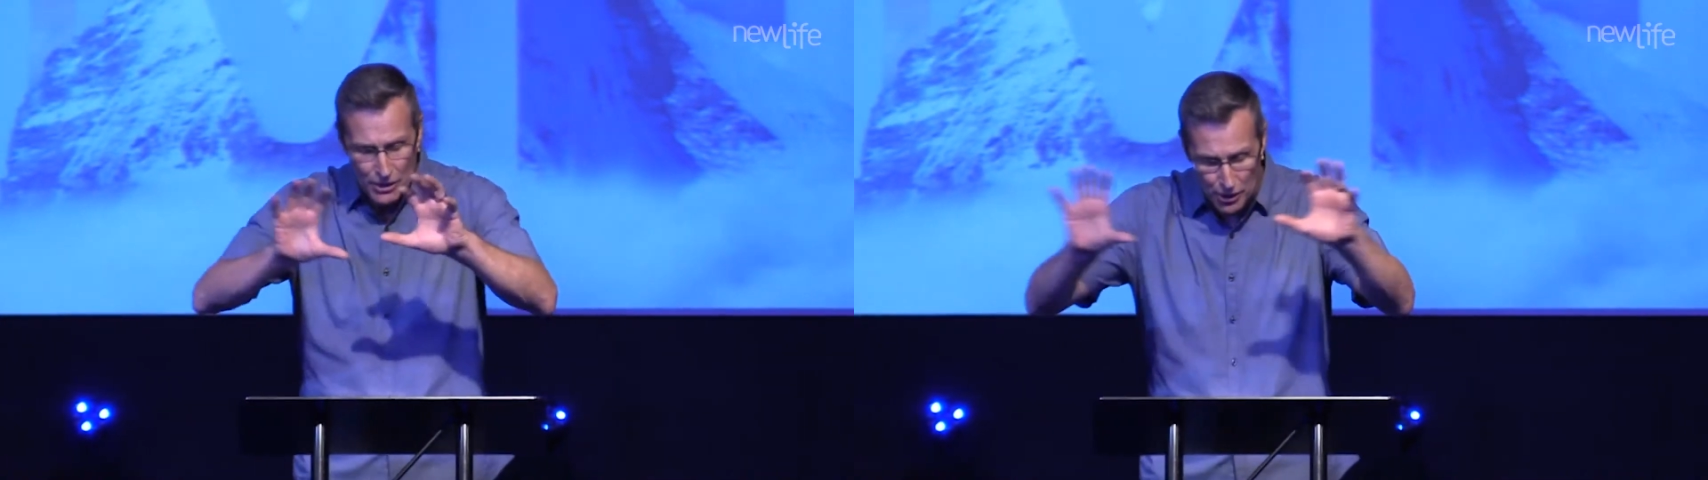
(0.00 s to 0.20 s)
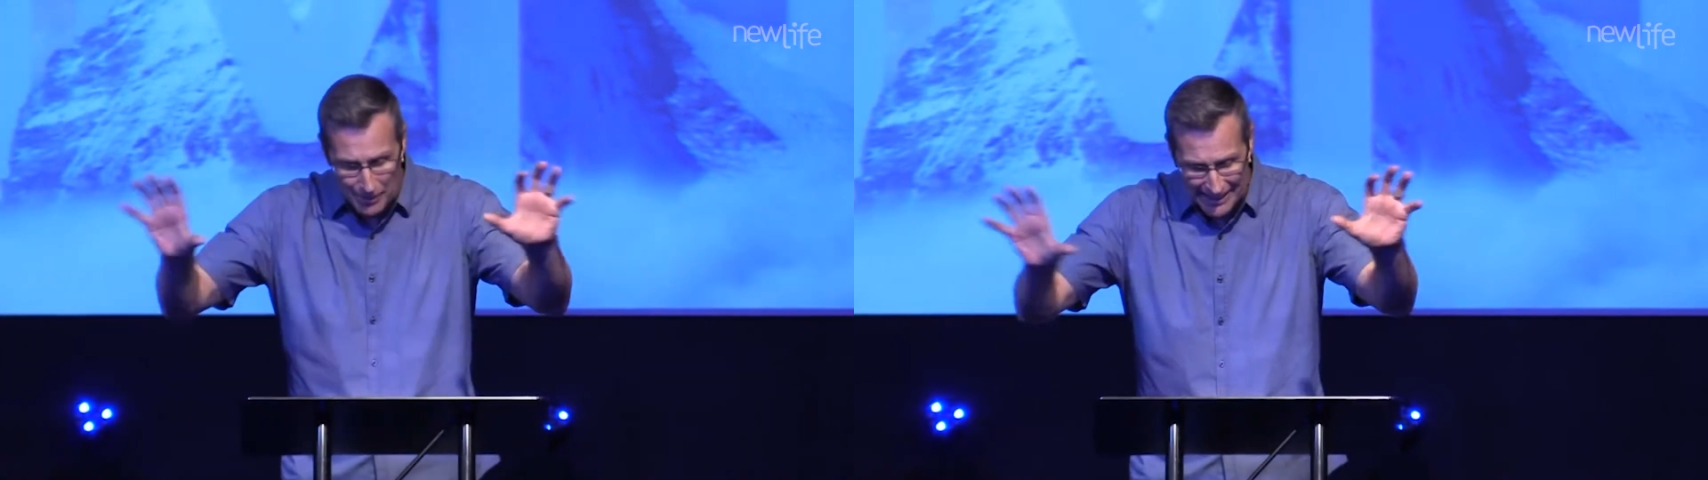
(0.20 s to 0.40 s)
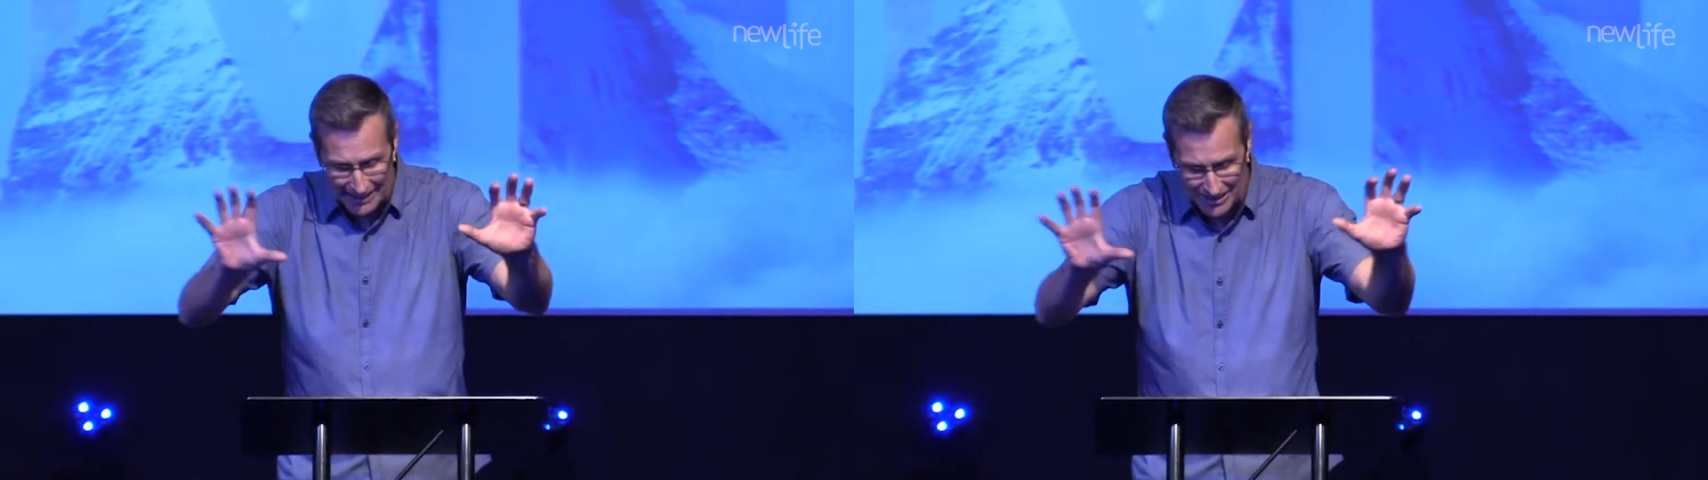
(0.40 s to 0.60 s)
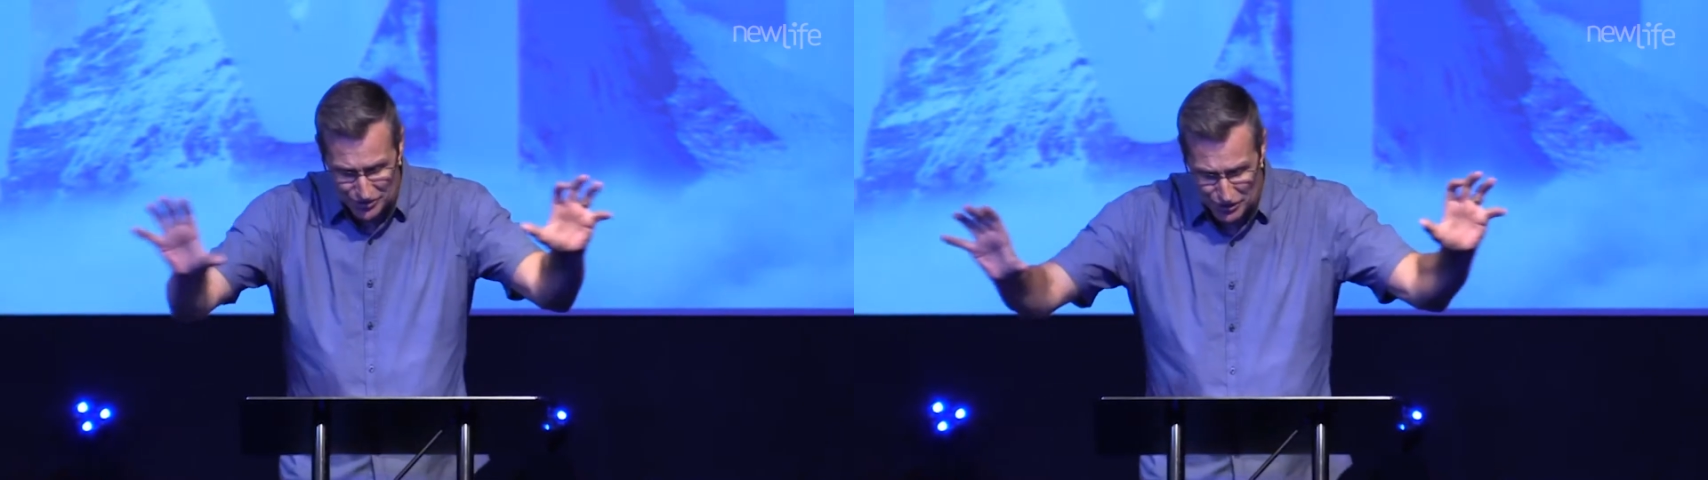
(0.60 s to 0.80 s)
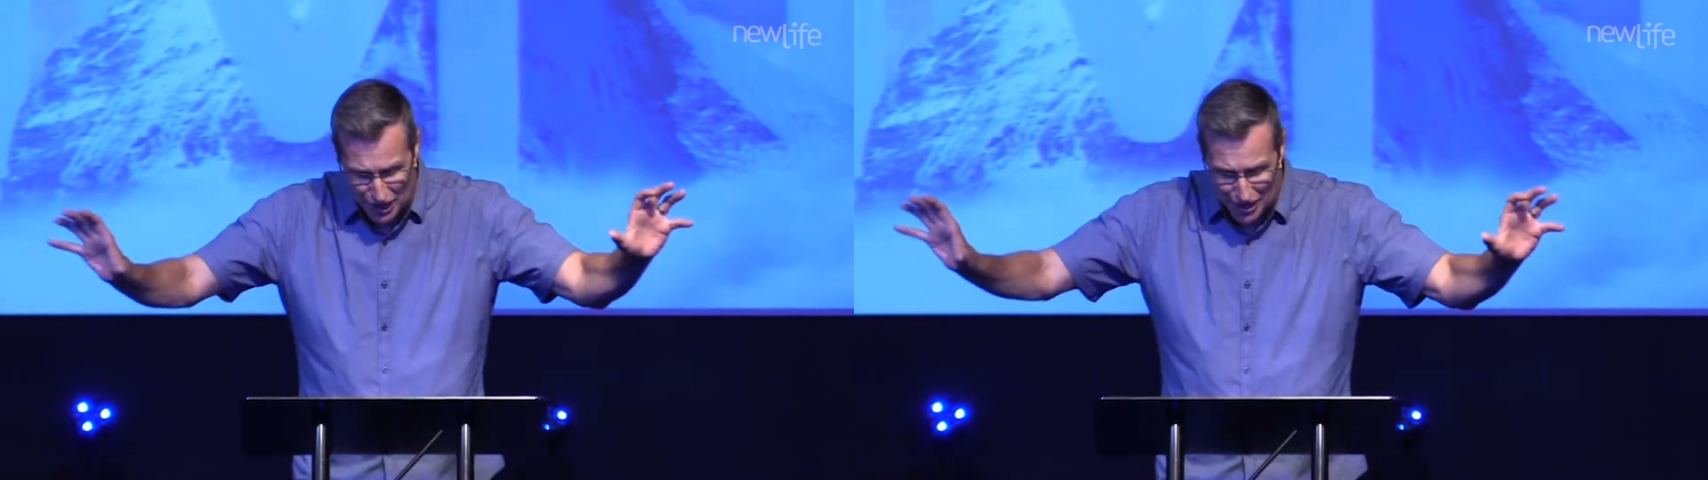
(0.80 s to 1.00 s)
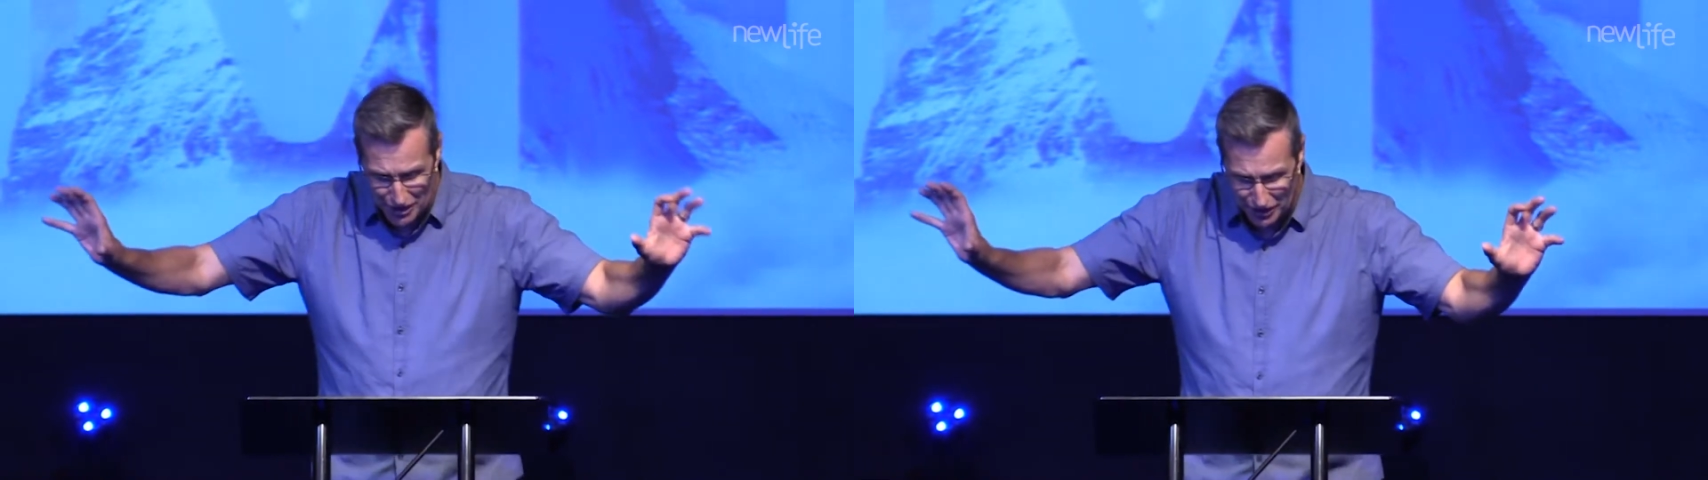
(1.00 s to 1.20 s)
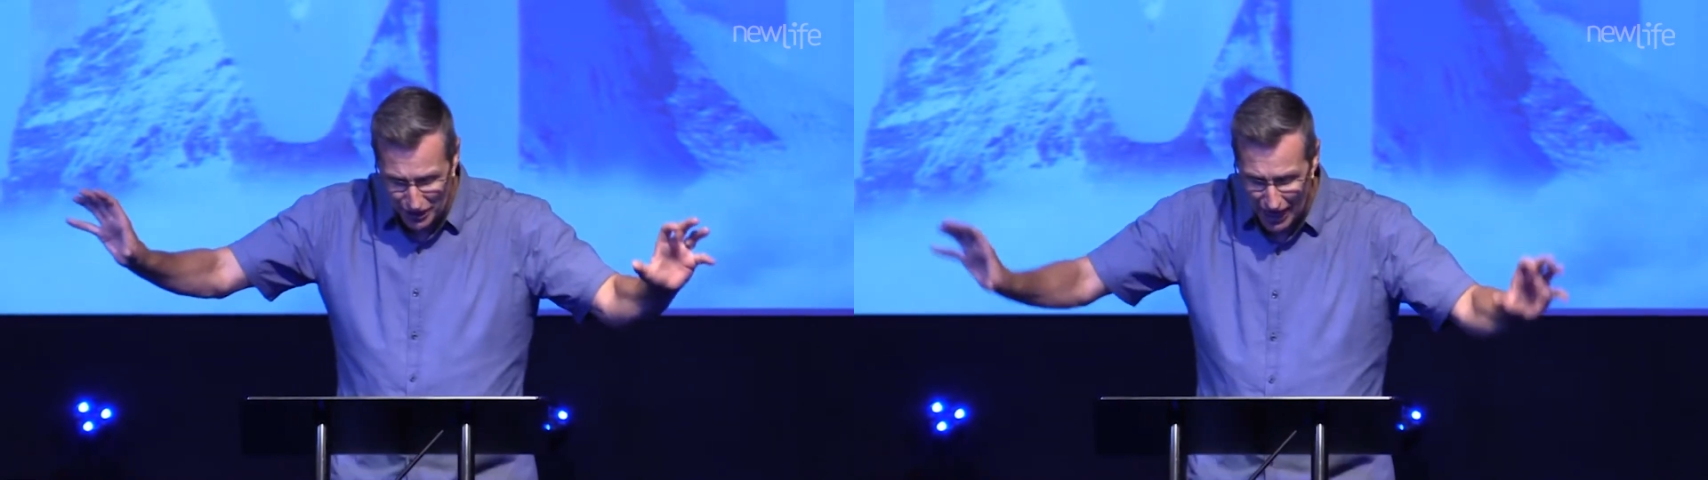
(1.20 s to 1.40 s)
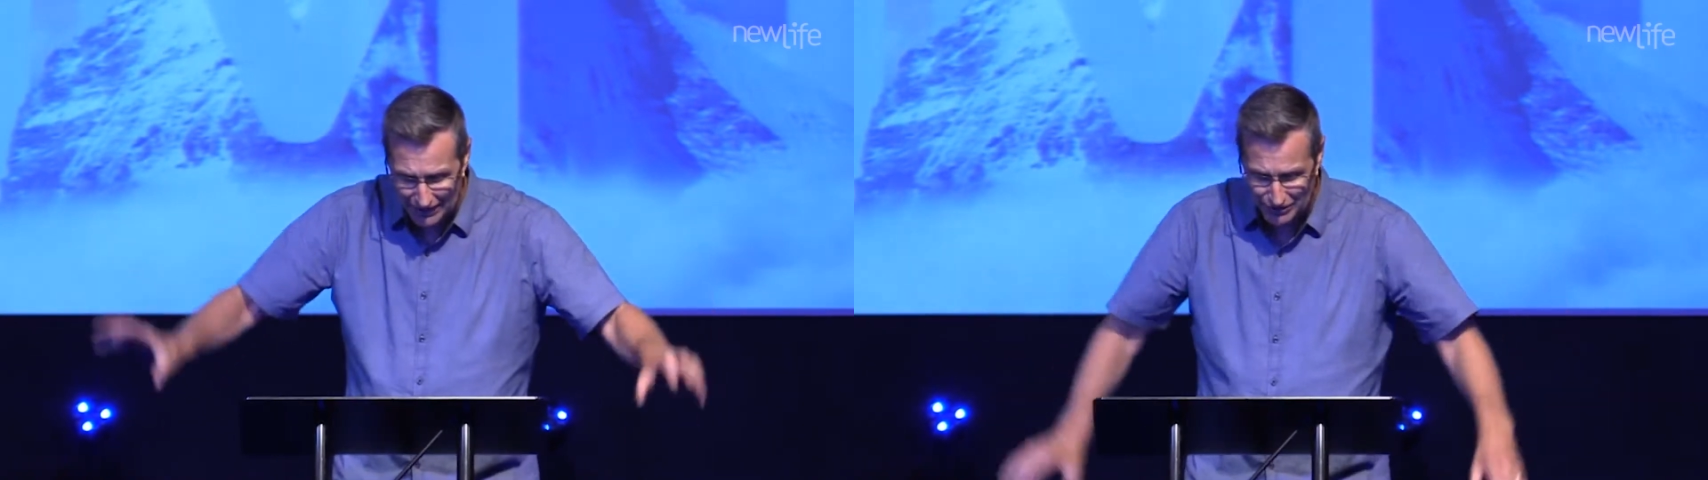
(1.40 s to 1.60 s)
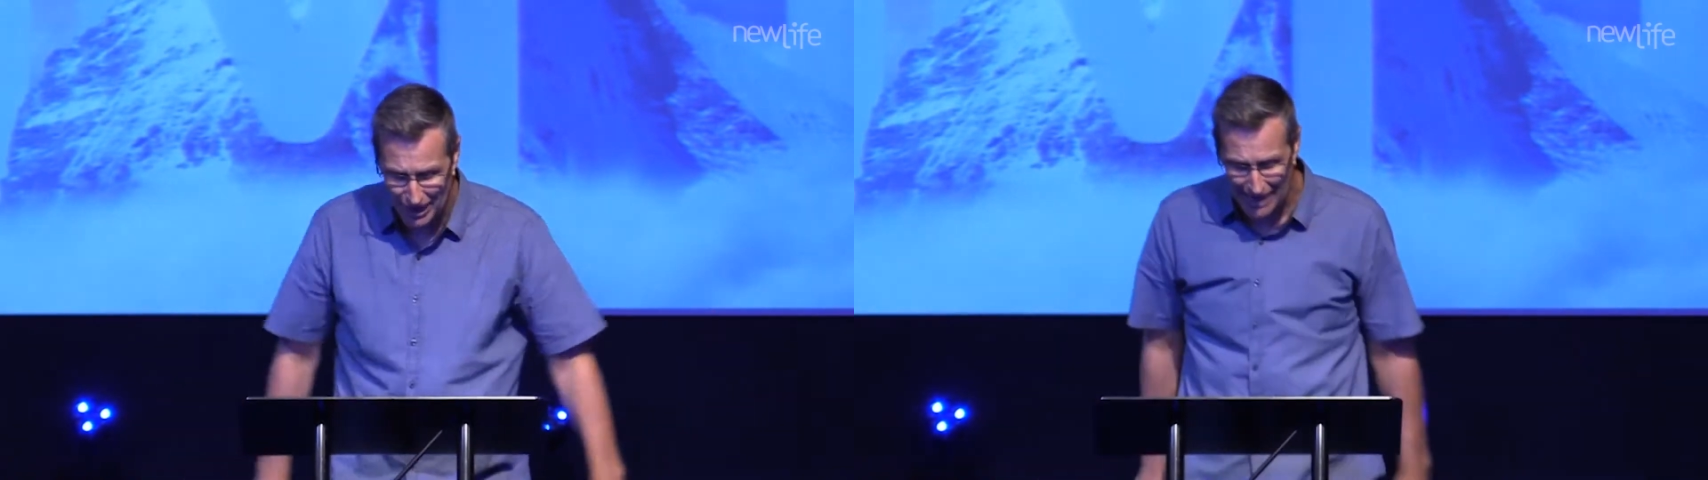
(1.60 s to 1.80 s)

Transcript: you begin to share your God